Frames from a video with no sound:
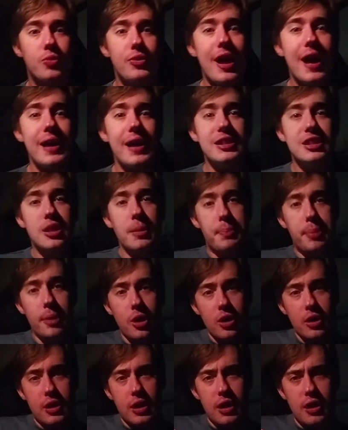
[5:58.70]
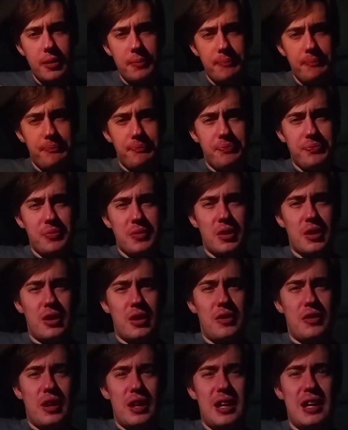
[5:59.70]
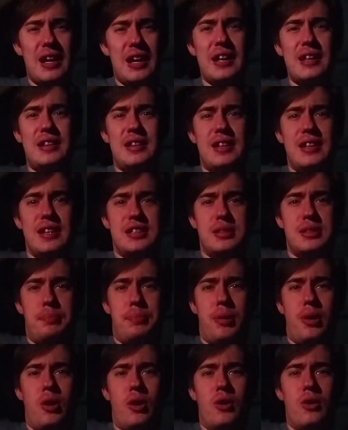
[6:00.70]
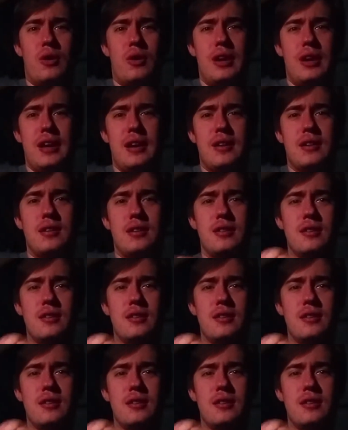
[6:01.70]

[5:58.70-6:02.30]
that is the burger. The lighting is appalling.